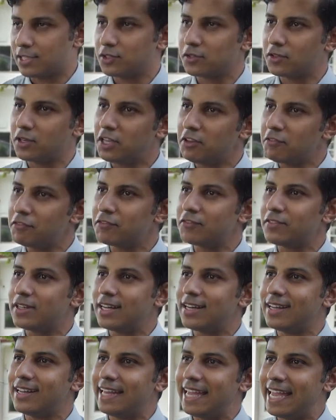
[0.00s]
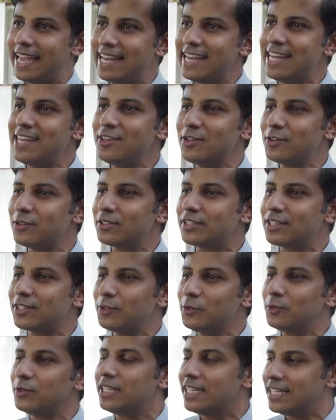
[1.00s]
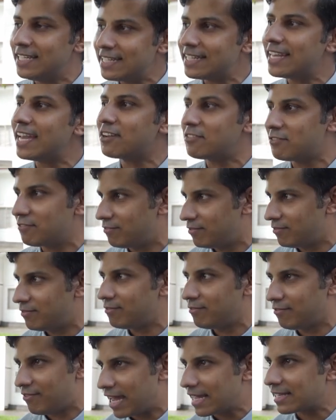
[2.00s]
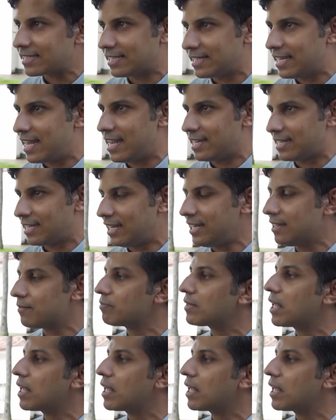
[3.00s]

So if any youth who didn't get vaccinated,